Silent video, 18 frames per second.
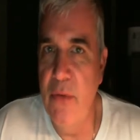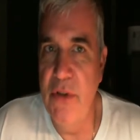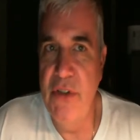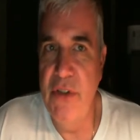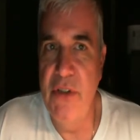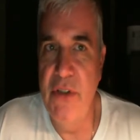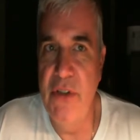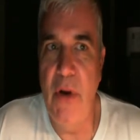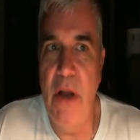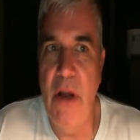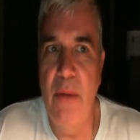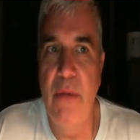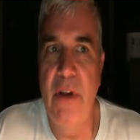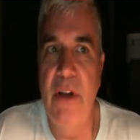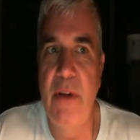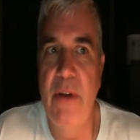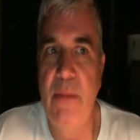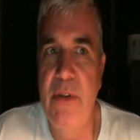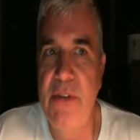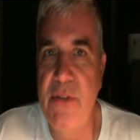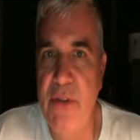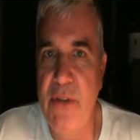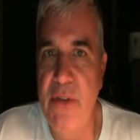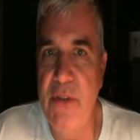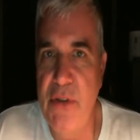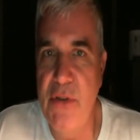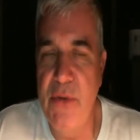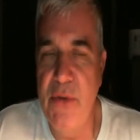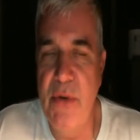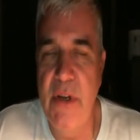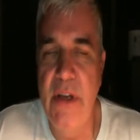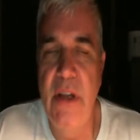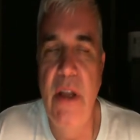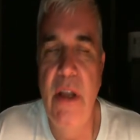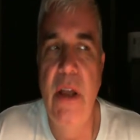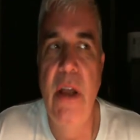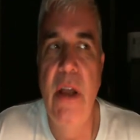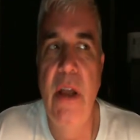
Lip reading: which is probably going to be surgery.